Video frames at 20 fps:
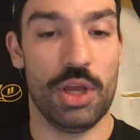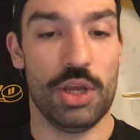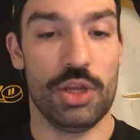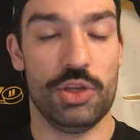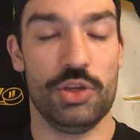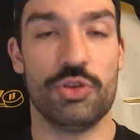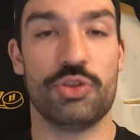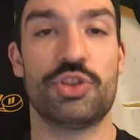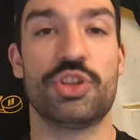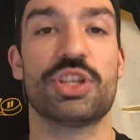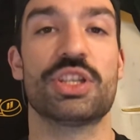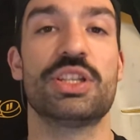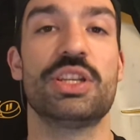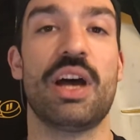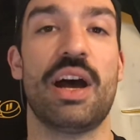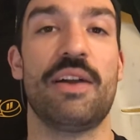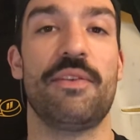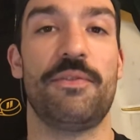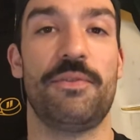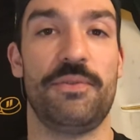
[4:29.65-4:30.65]
you're just
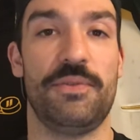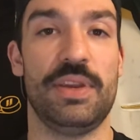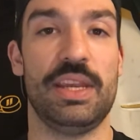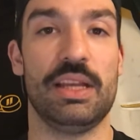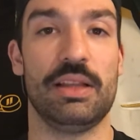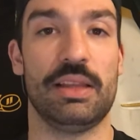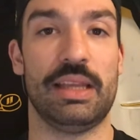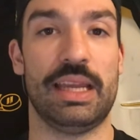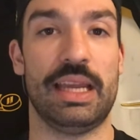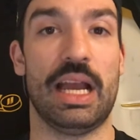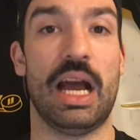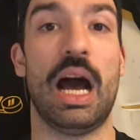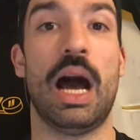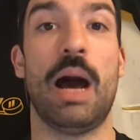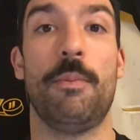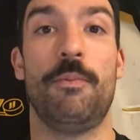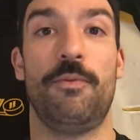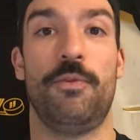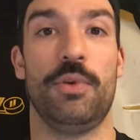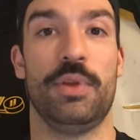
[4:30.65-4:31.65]
not feeling
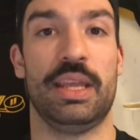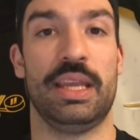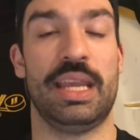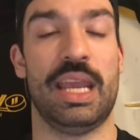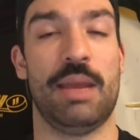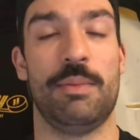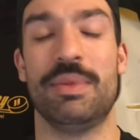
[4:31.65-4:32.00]
up for the game.